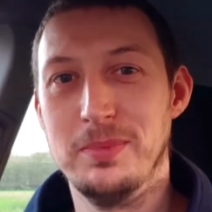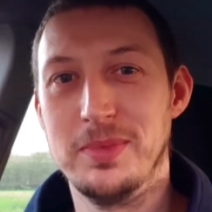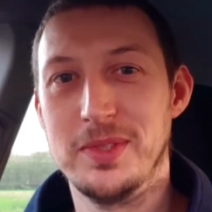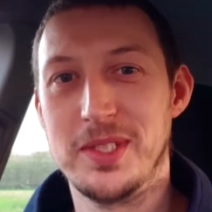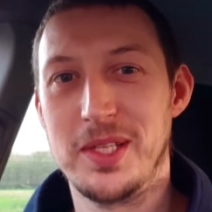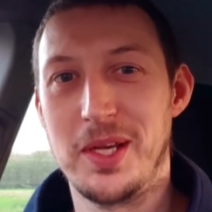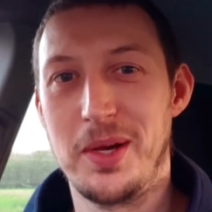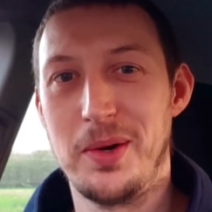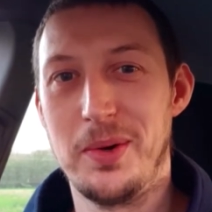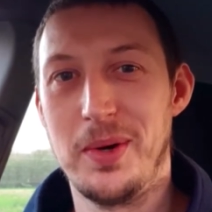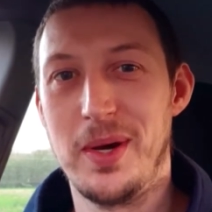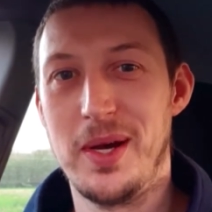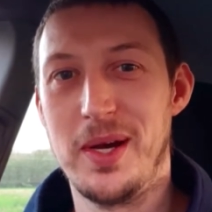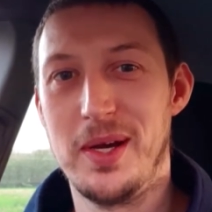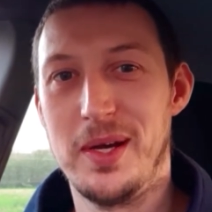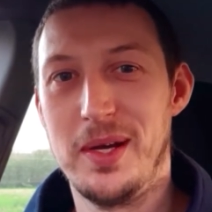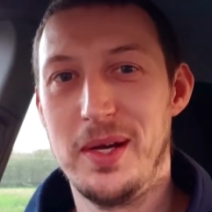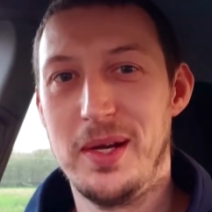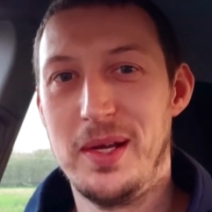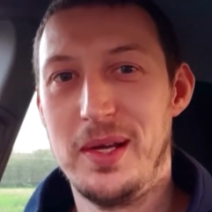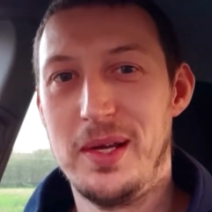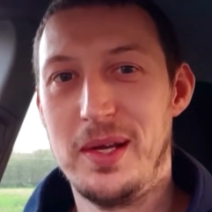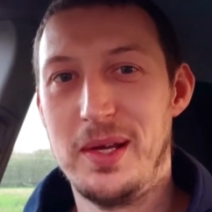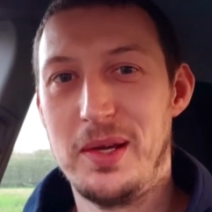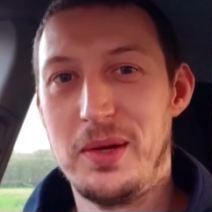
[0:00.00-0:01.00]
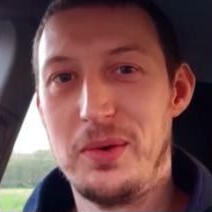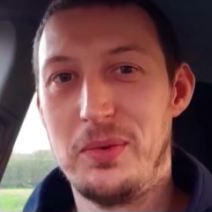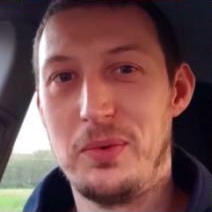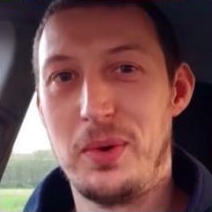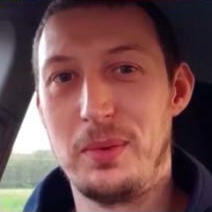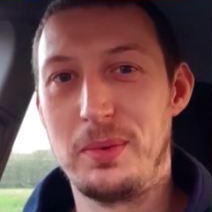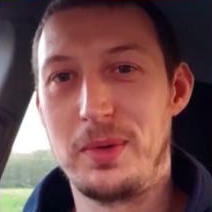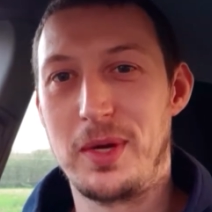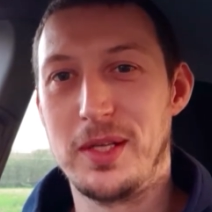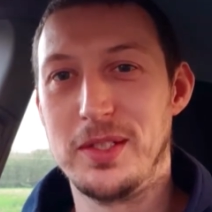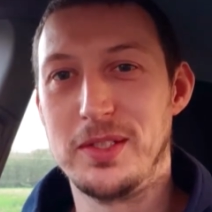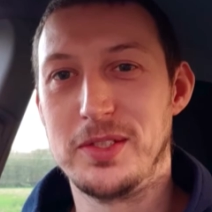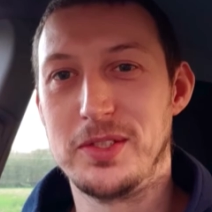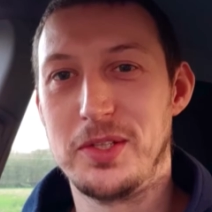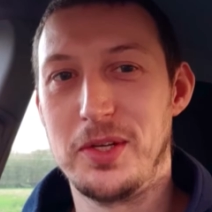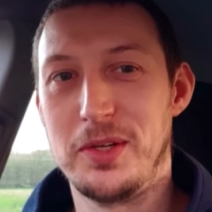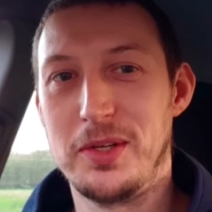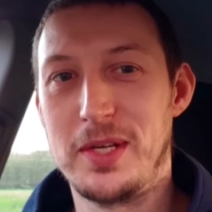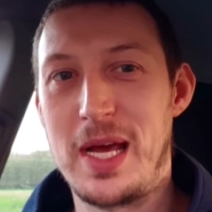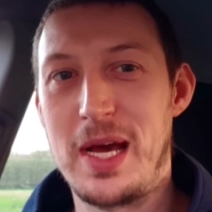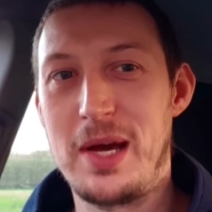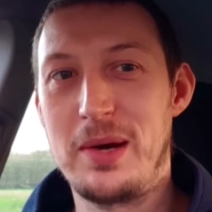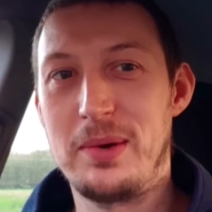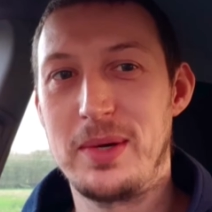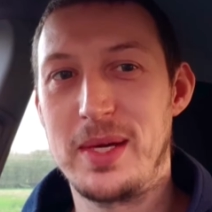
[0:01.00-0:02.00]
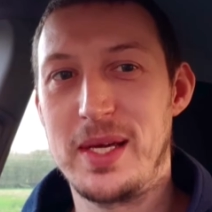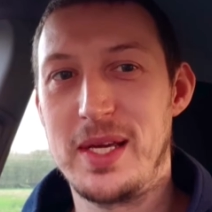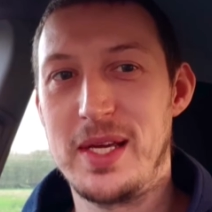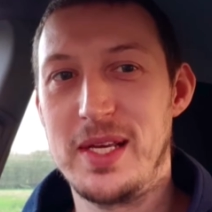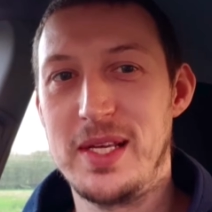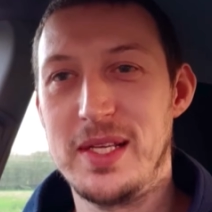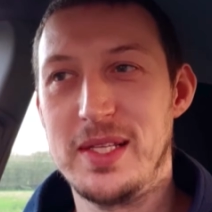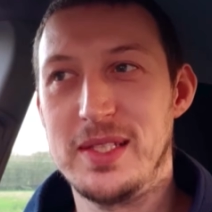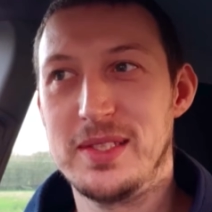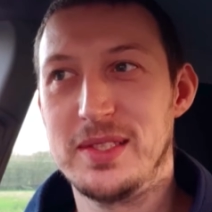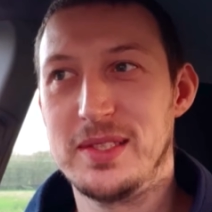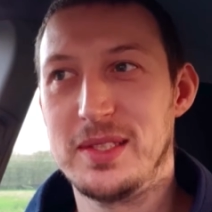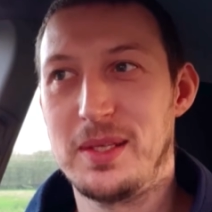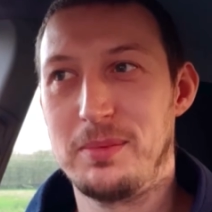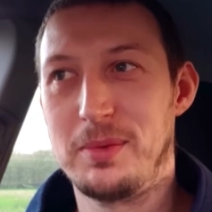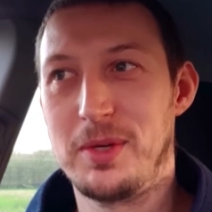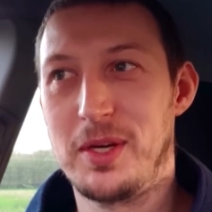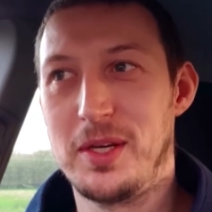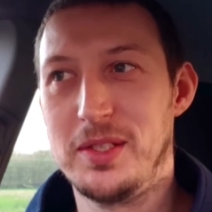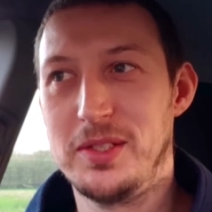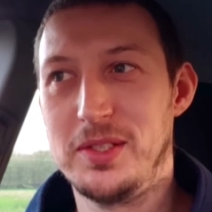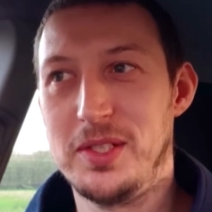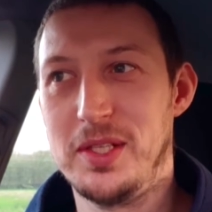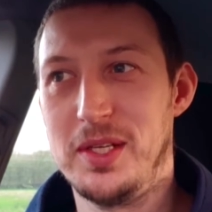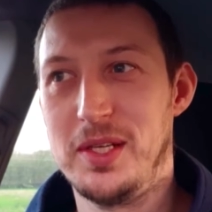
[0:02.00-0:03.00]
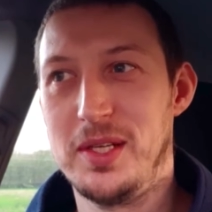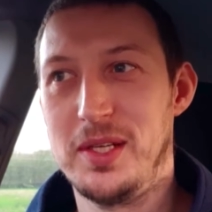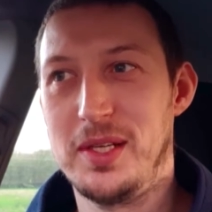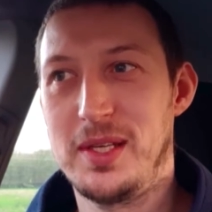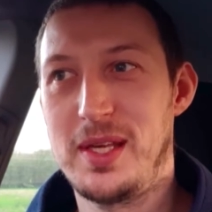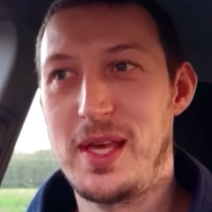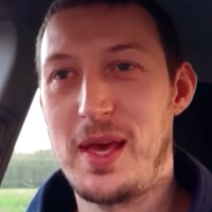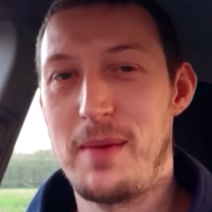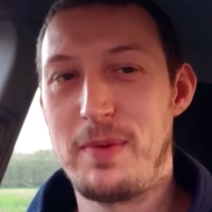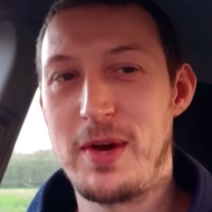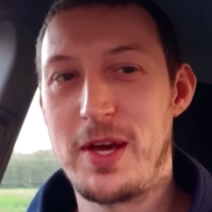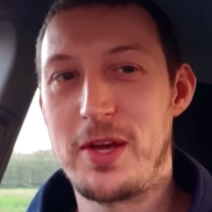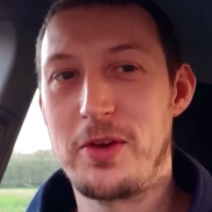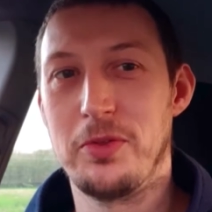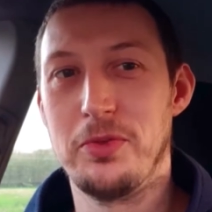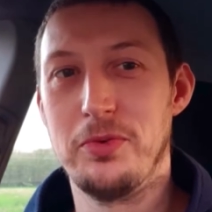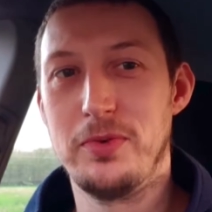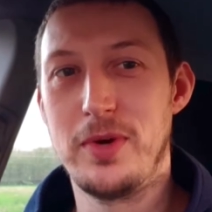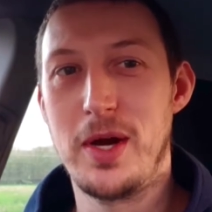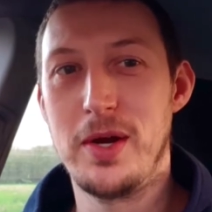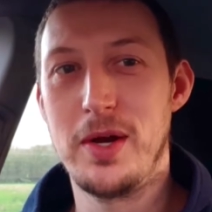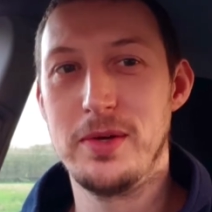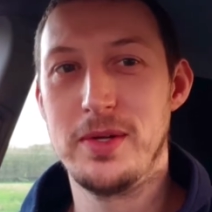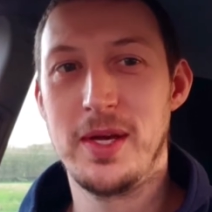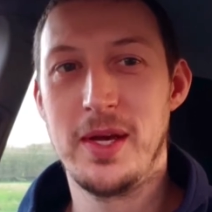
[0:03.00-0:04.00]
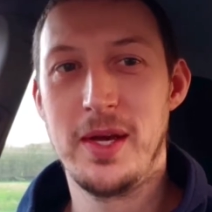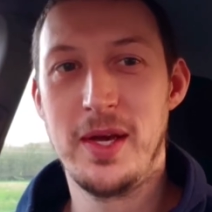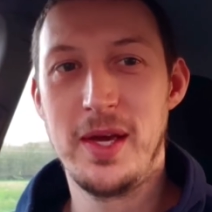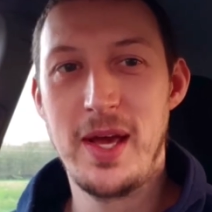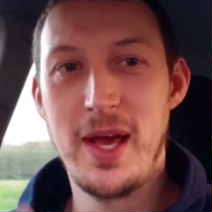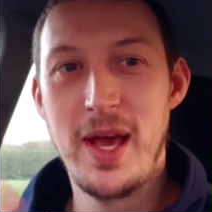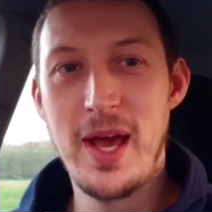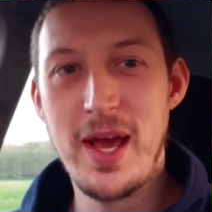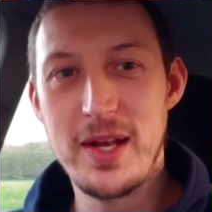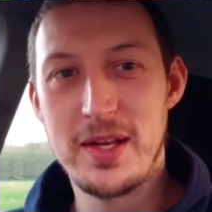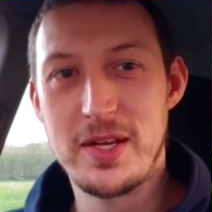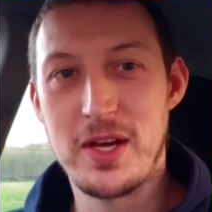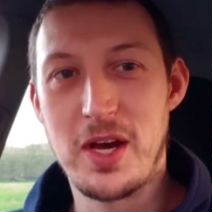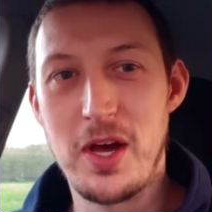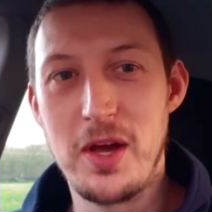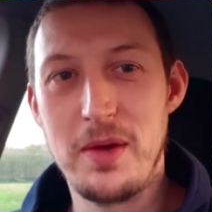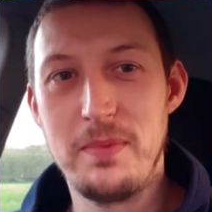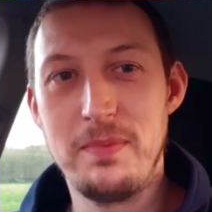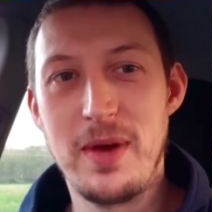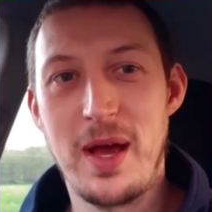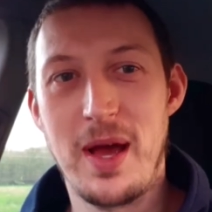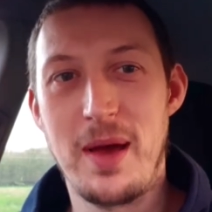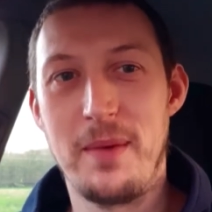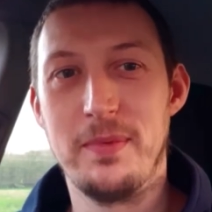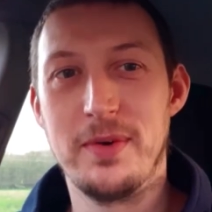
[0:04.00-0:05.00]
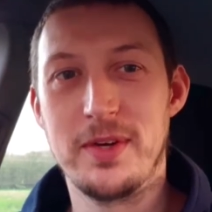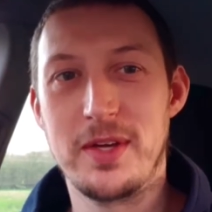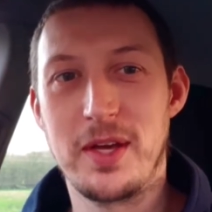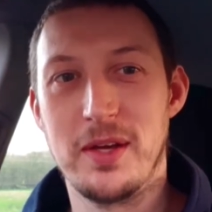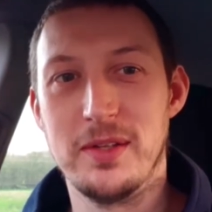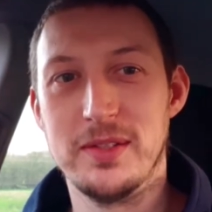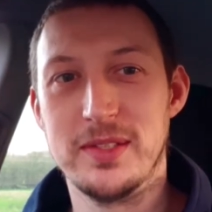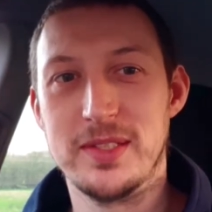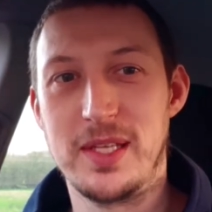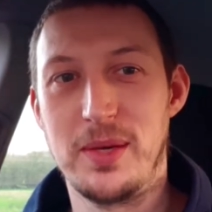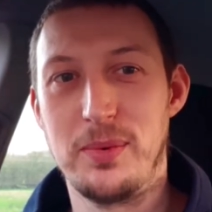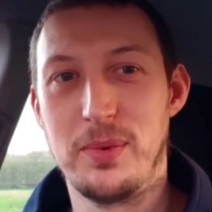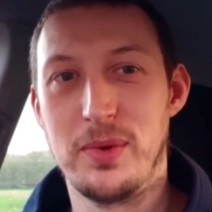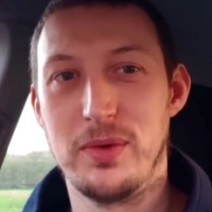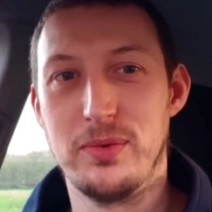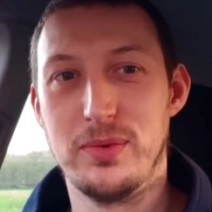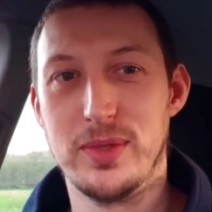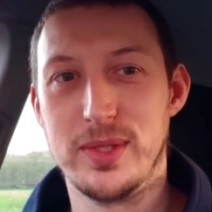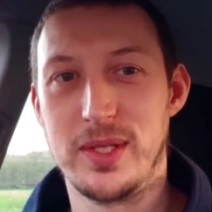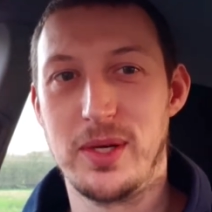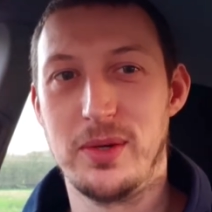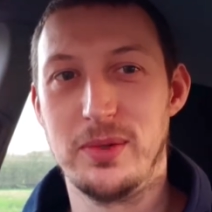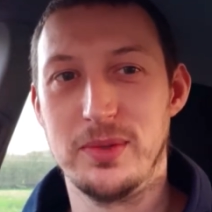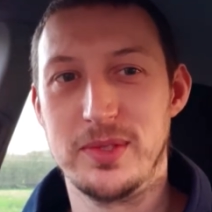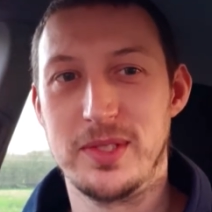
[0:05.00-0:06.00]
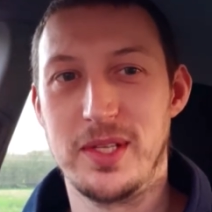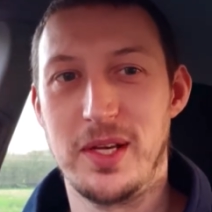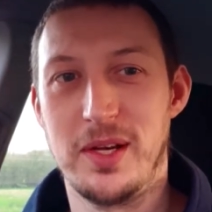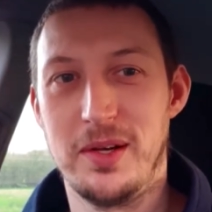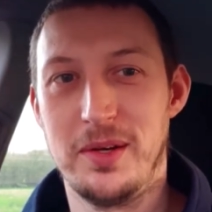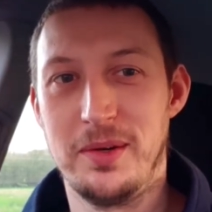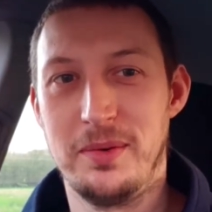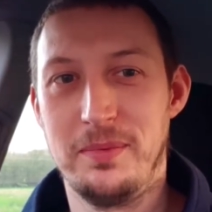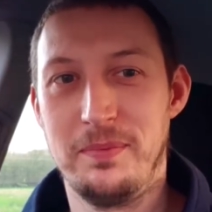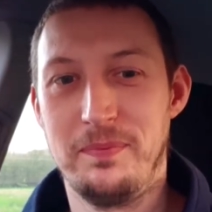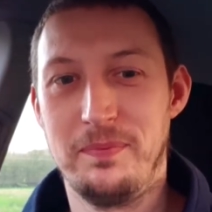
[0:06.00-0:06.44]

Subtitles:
So what I'm going to do now is I'm going to get back on the road, head home, and we'll go and see what the results are.